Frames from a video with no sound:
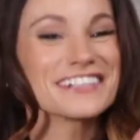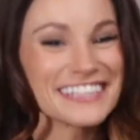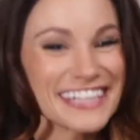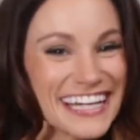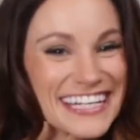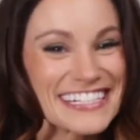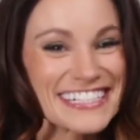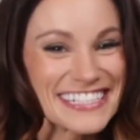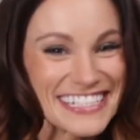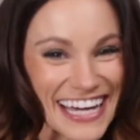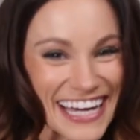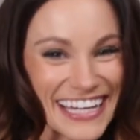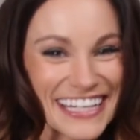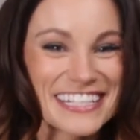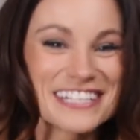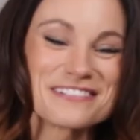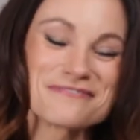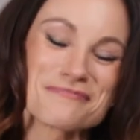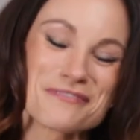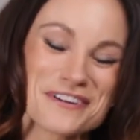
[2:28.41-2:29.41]
for
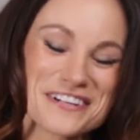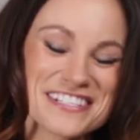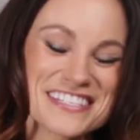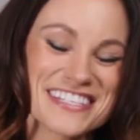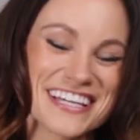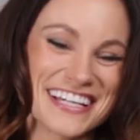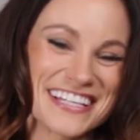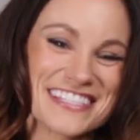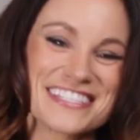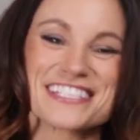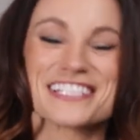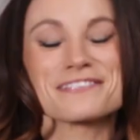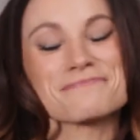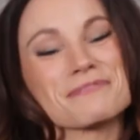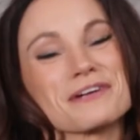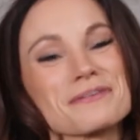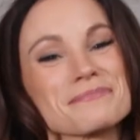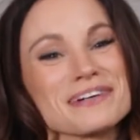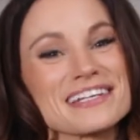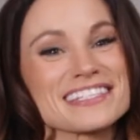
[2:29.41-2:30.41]
99 more science
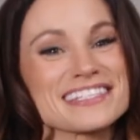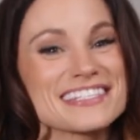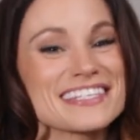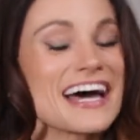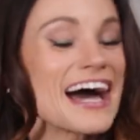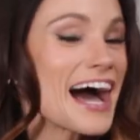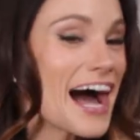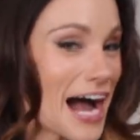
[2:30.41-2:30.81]
experiments.